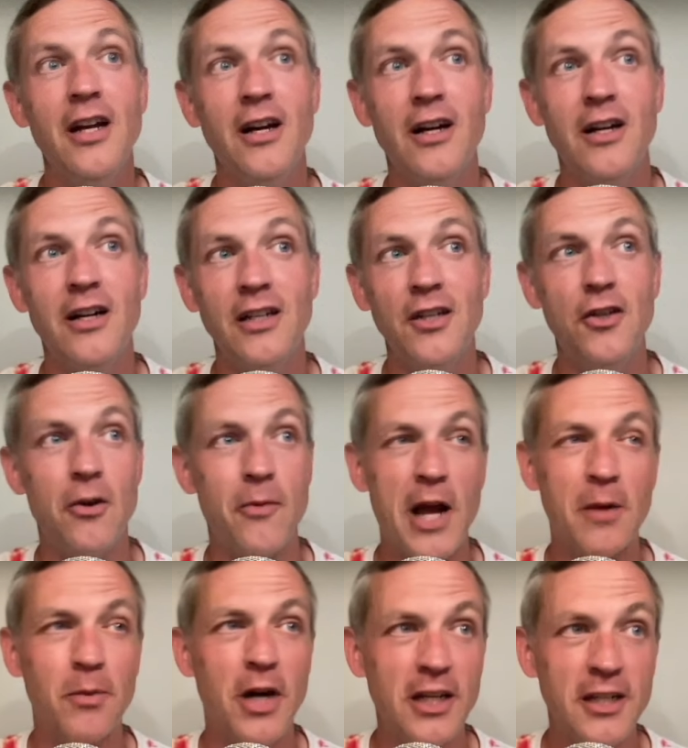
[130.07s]
uh, in their
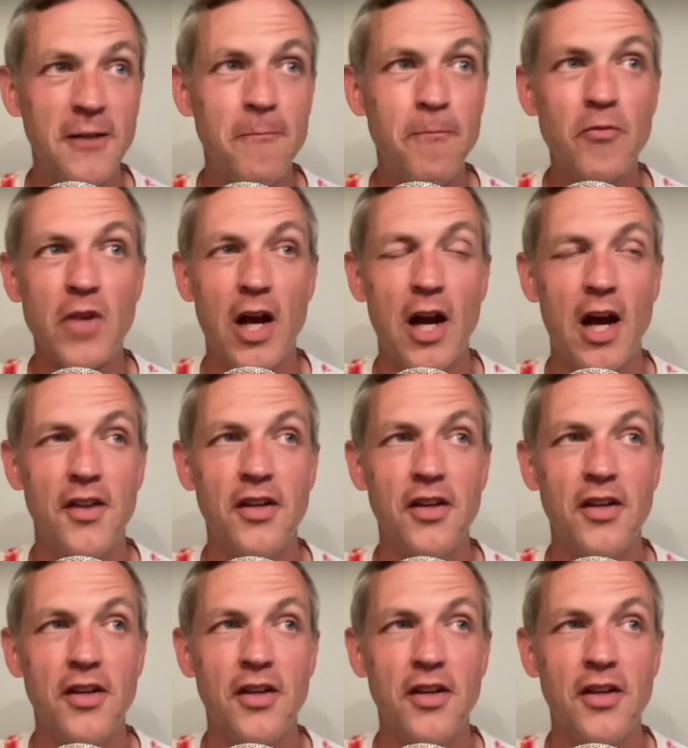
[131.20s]
back pocket, I,